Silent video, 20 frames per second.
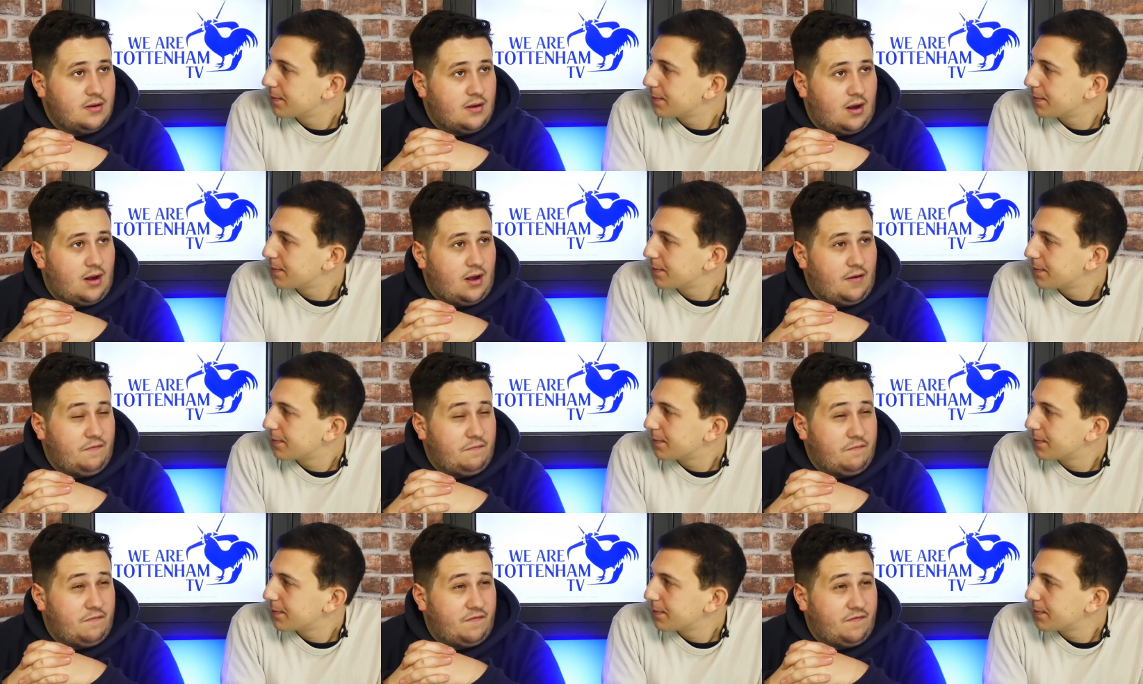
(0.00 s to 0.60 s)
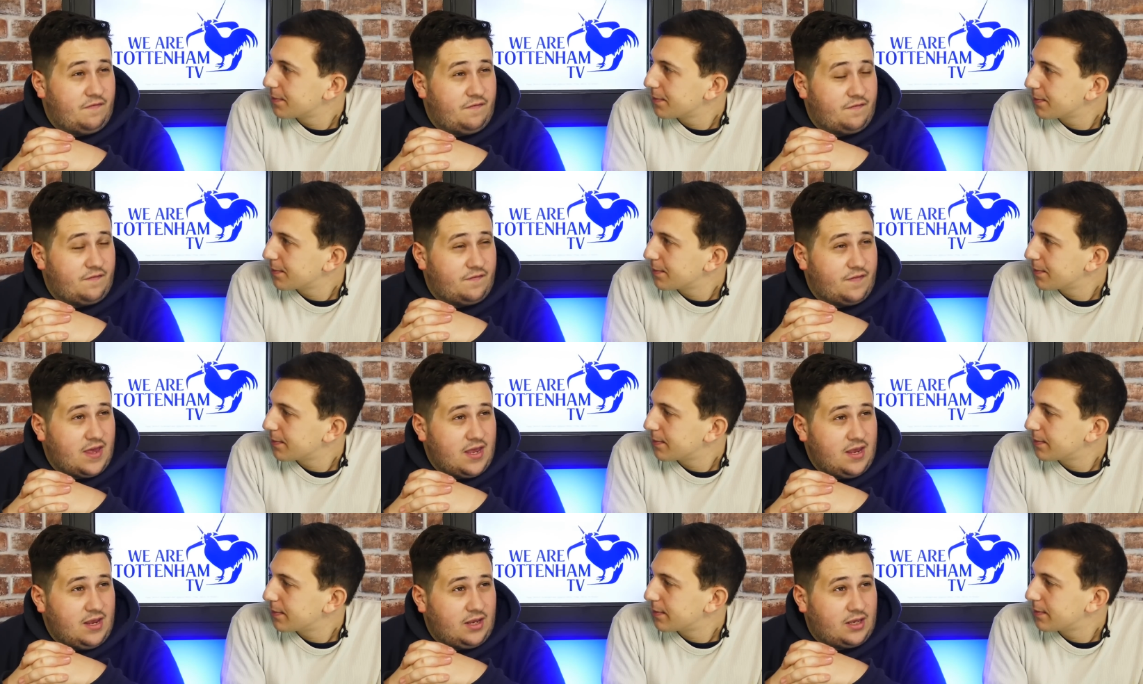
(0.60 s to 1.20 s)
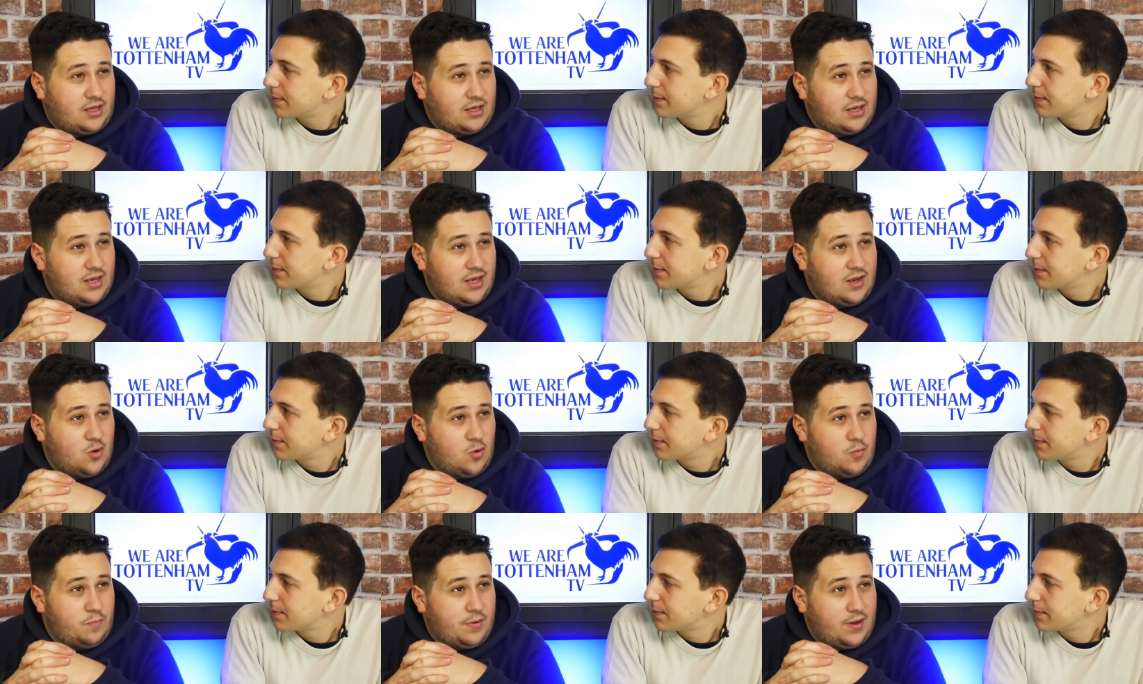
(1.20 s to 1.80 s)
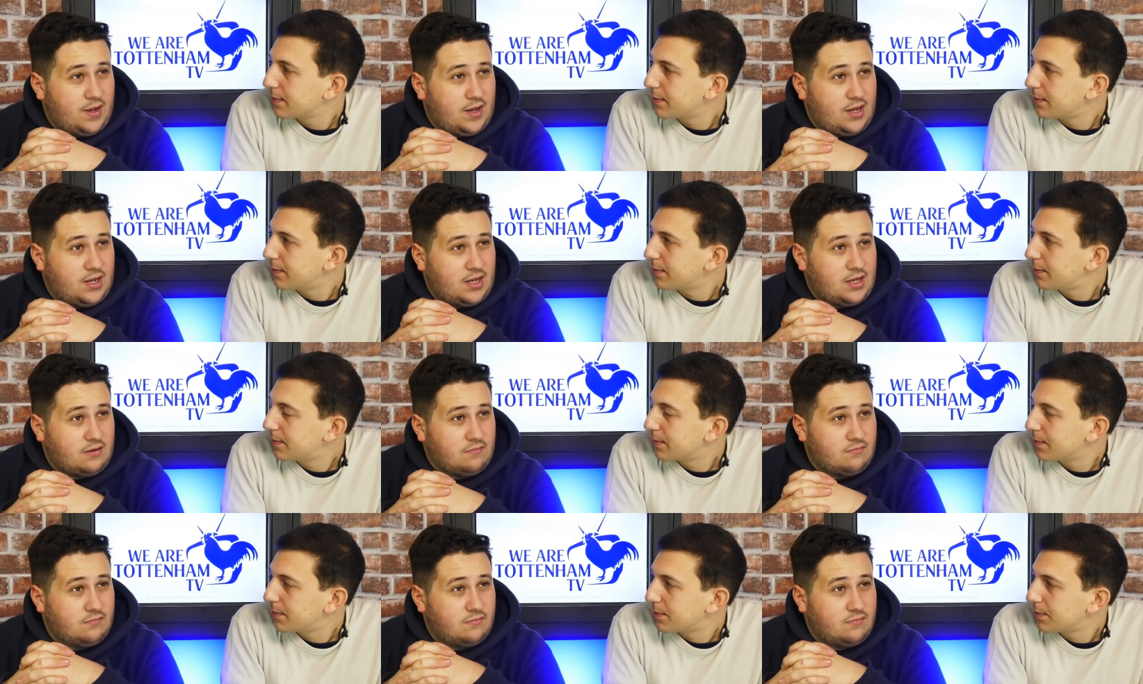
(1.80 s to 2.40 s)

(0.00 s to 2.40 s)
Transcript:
Speaker 1: I think it will be.